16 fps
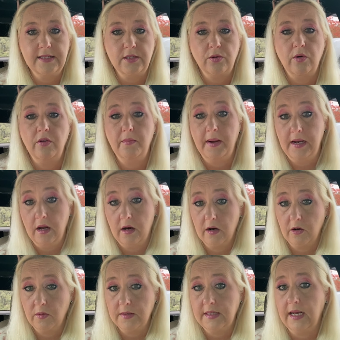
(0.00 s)
school that my
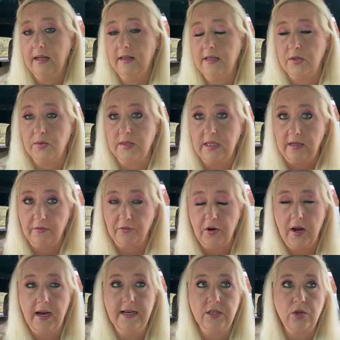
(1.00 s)
daughter was at this was a
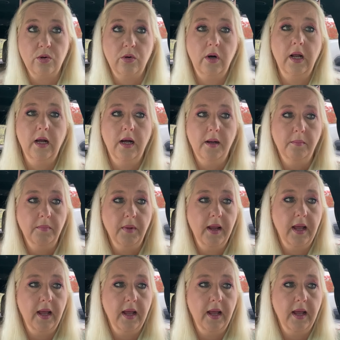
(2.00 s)
different high school um,